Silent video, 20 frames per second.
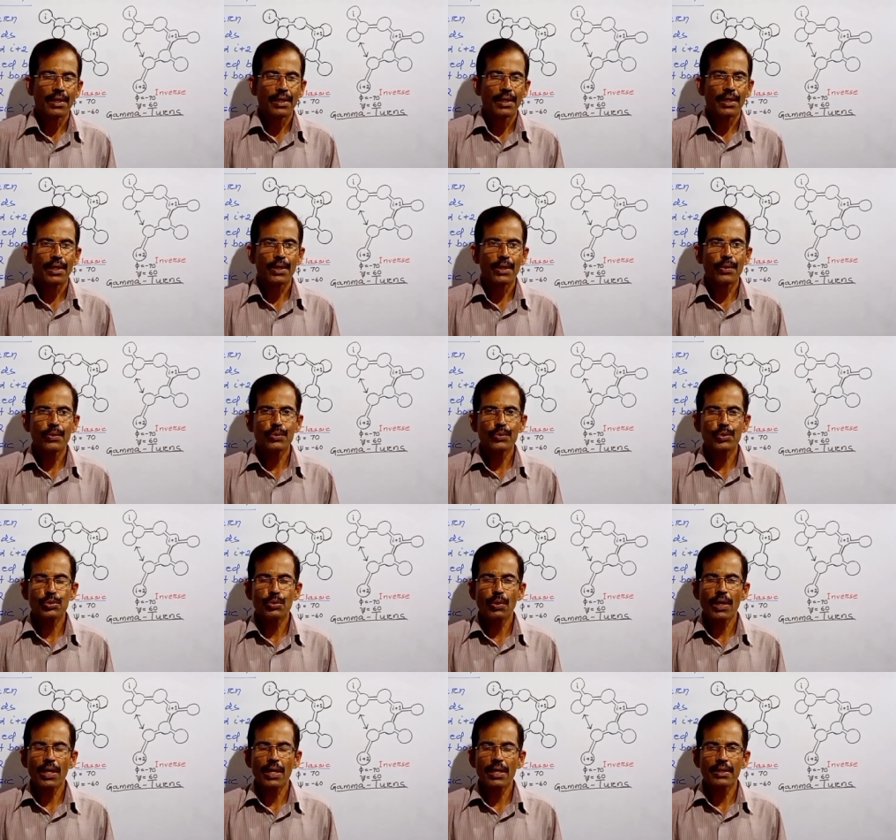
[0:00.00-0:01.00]

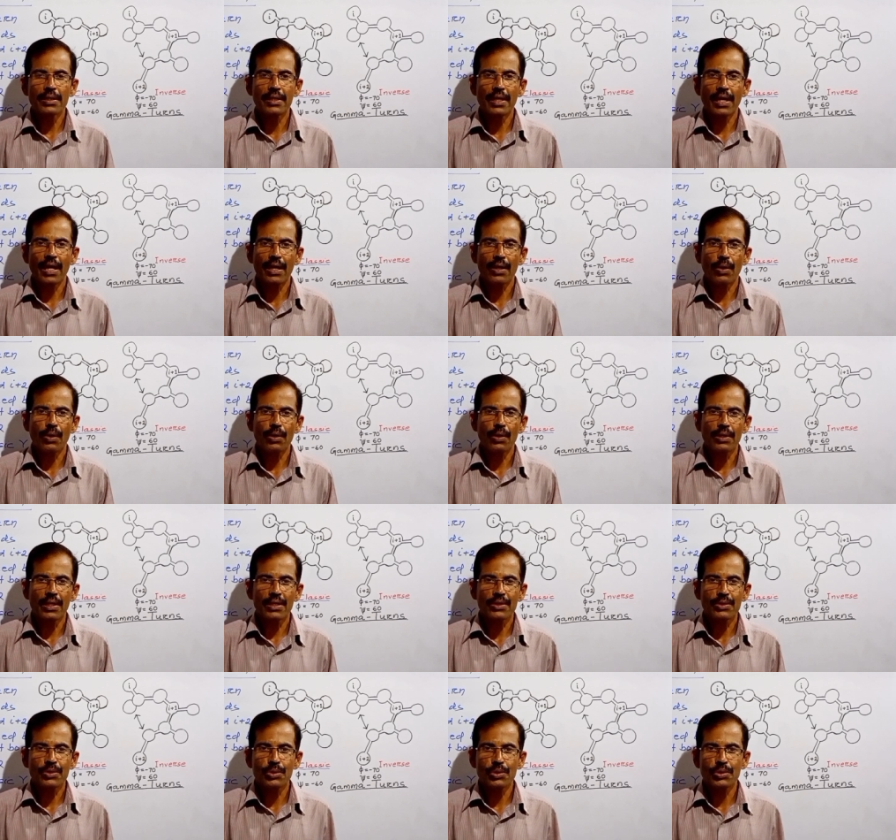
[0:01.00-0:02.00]
Usually they are not
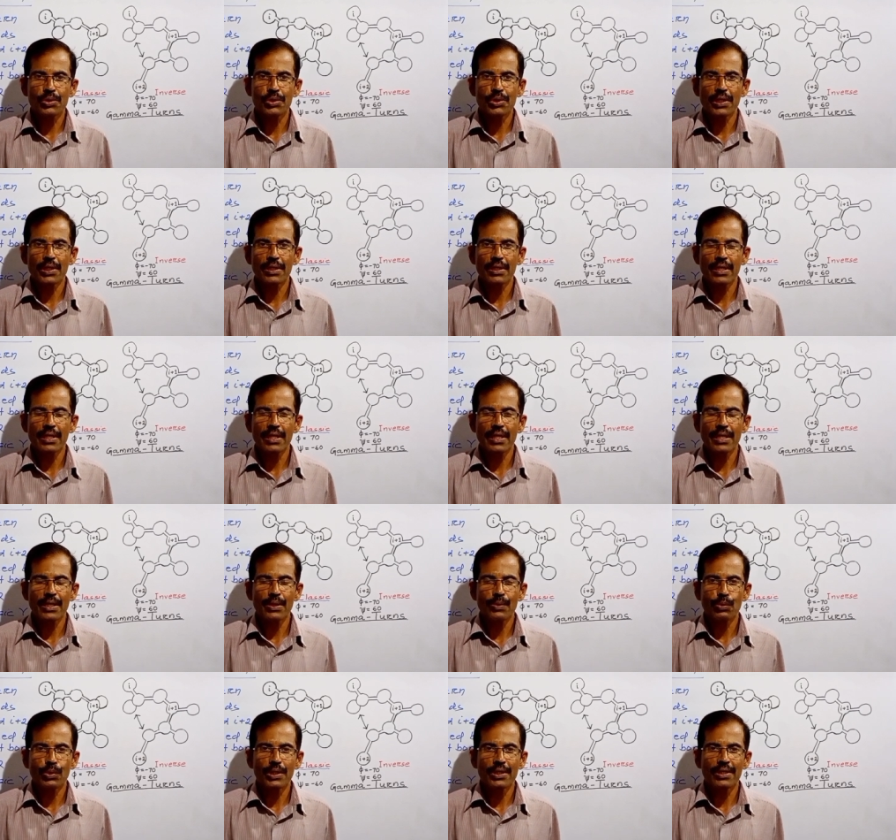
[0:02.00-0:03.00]

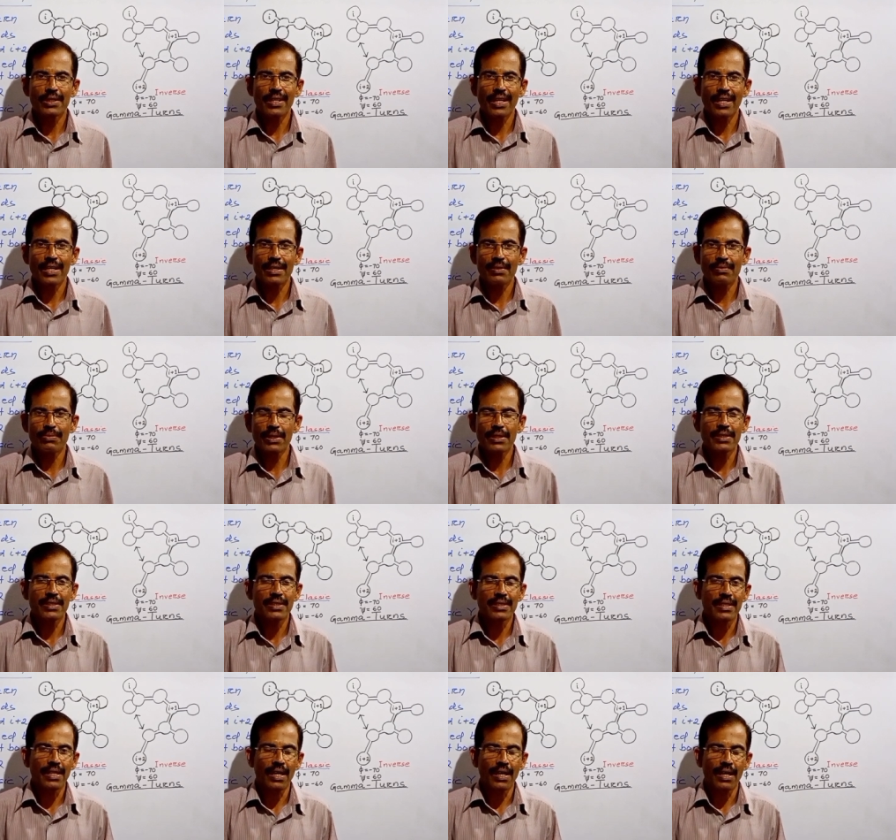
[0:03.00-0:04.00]
associated with the
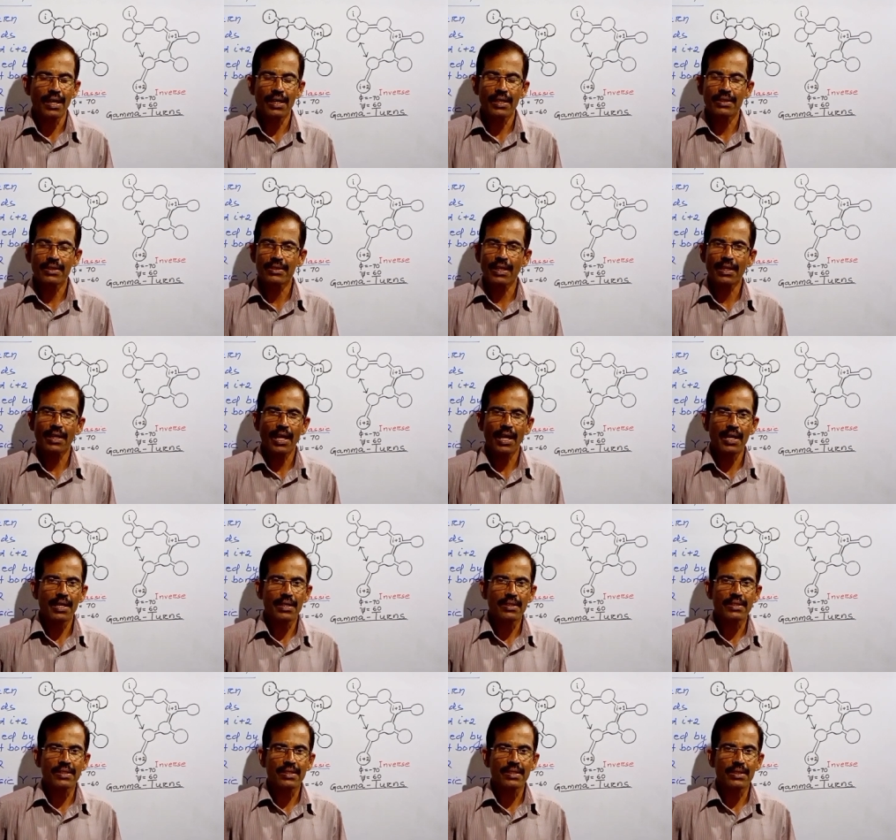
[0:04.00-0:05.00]
reversal in the
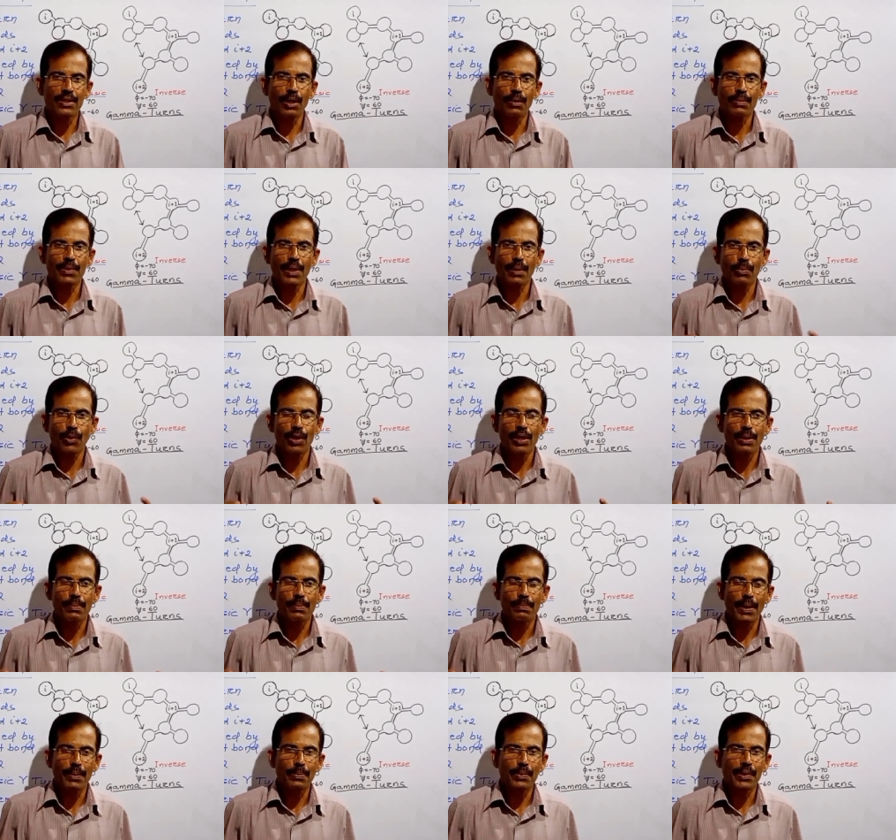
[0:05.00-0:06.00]
direction of the
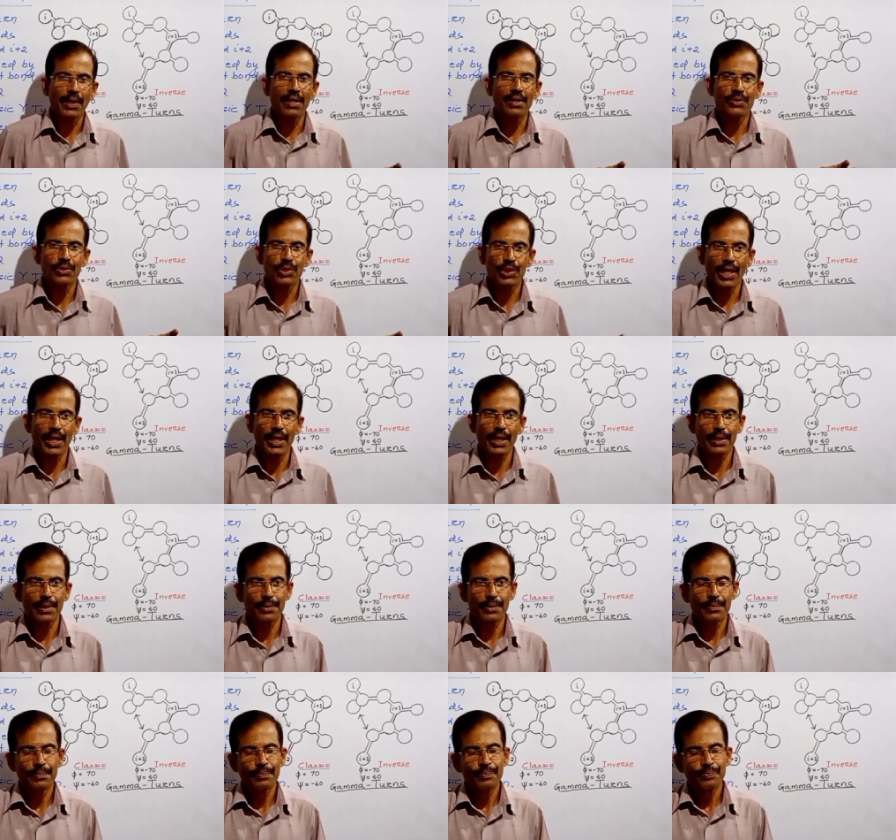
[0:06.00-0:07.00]
polypeptide chain.
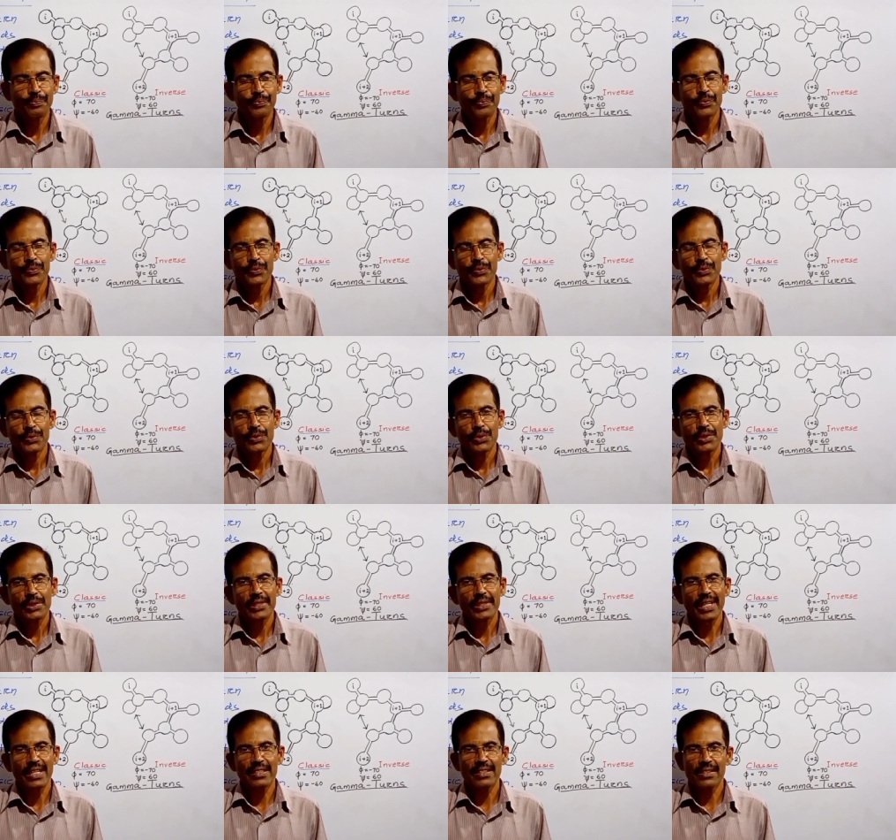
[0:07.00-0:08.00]

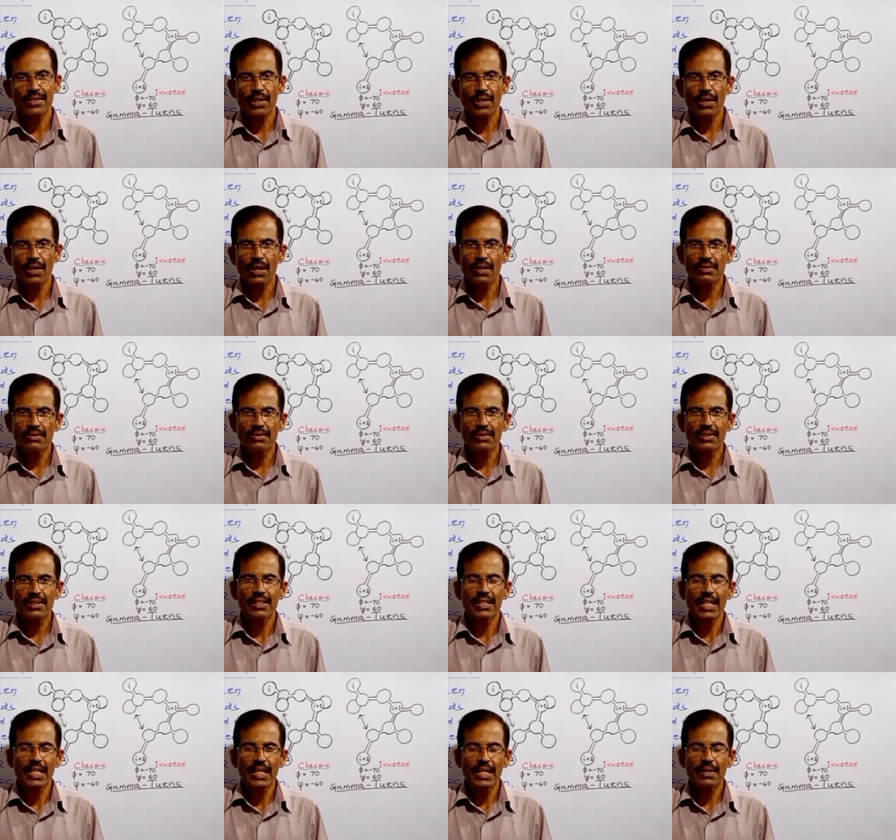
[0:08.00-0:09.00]
Such turns
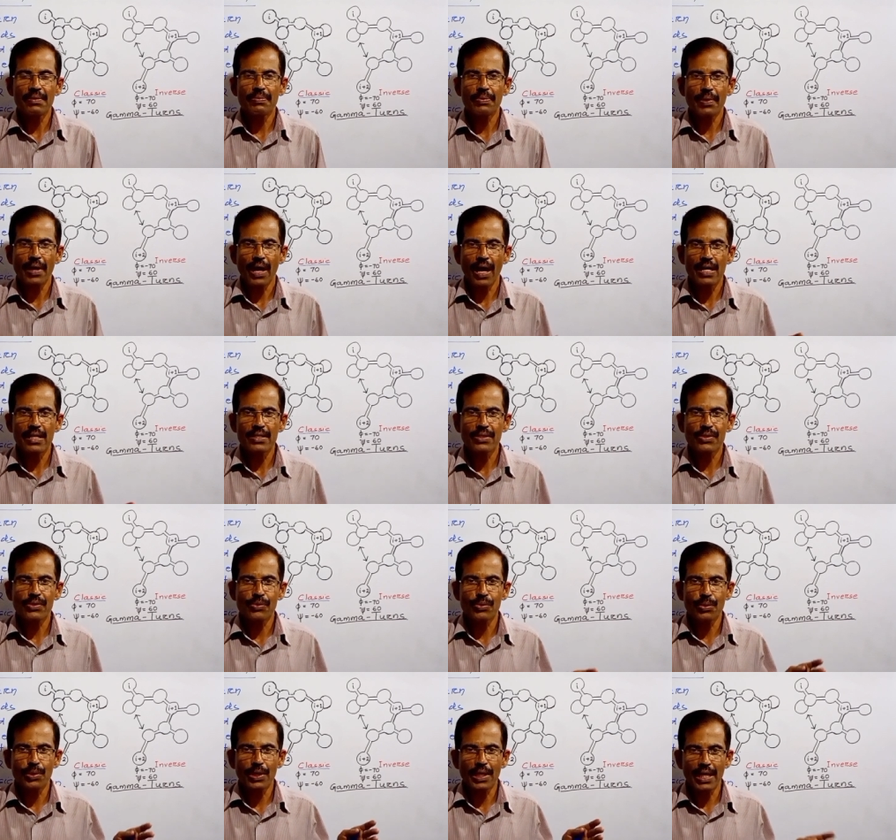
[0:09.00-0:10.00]
give rise
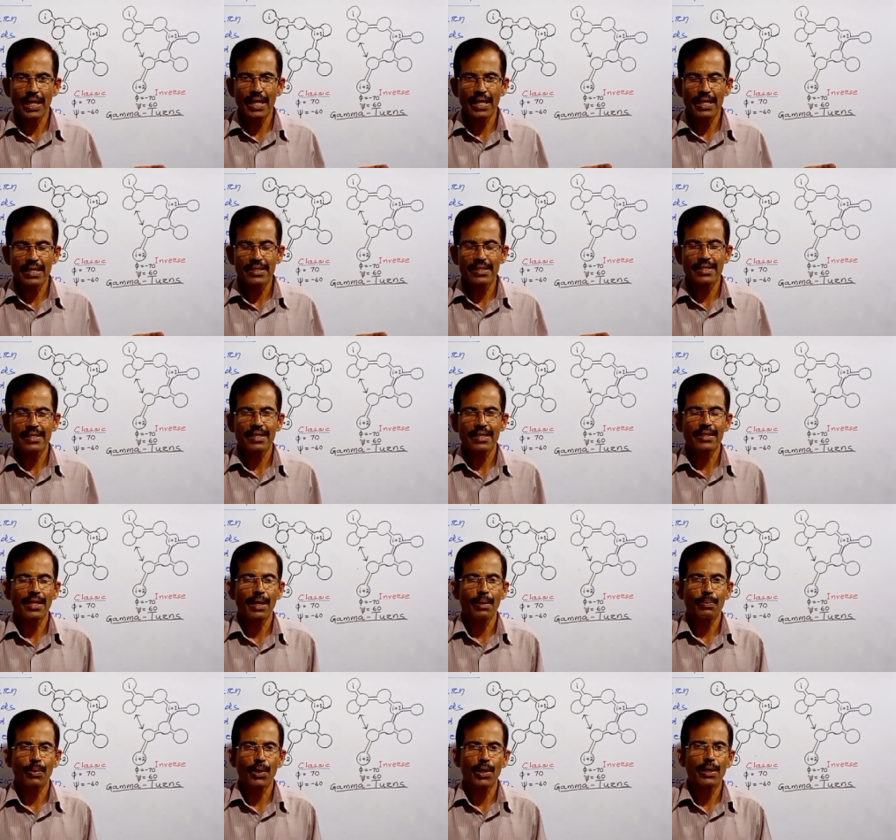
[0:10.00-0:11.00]
to kinks in the
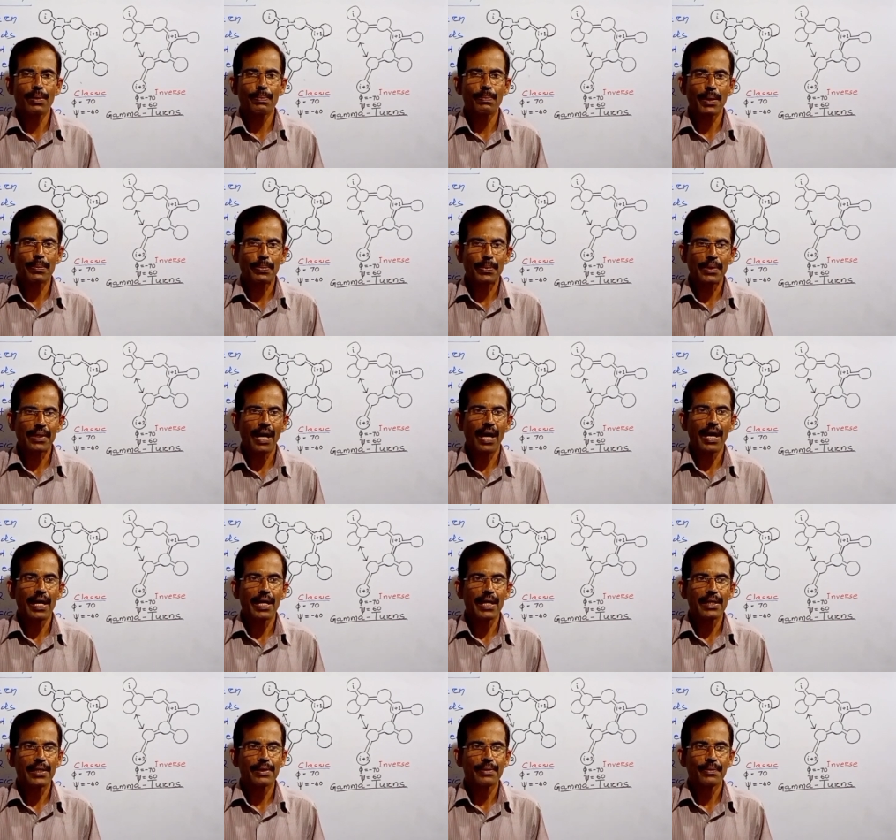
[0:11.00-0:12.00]

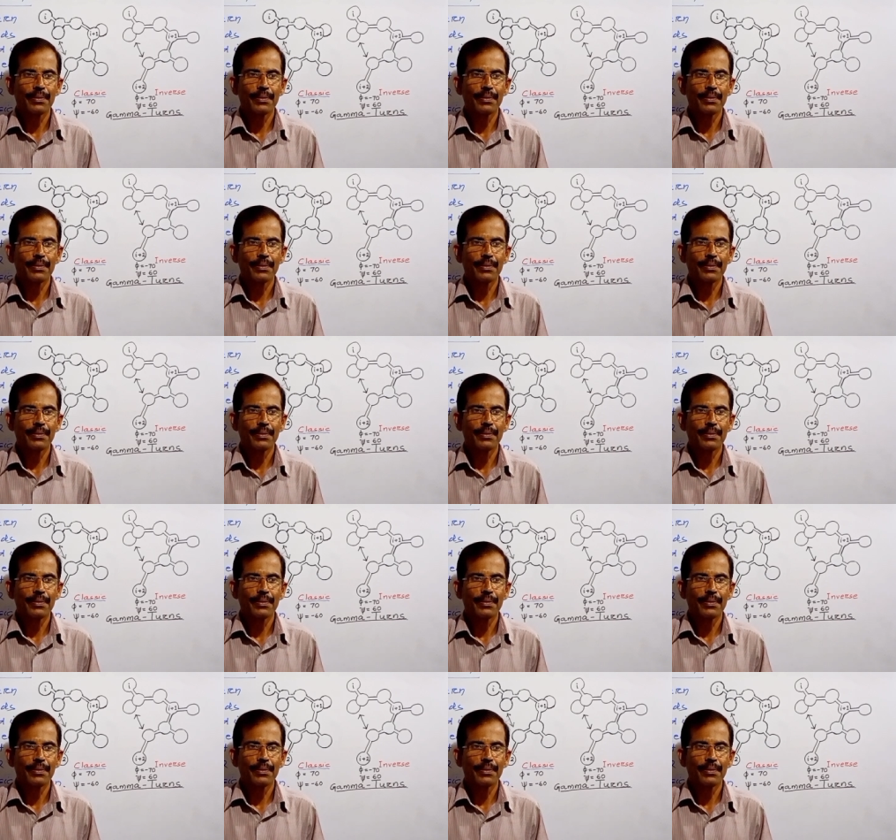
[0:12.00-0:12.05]
polypeptide.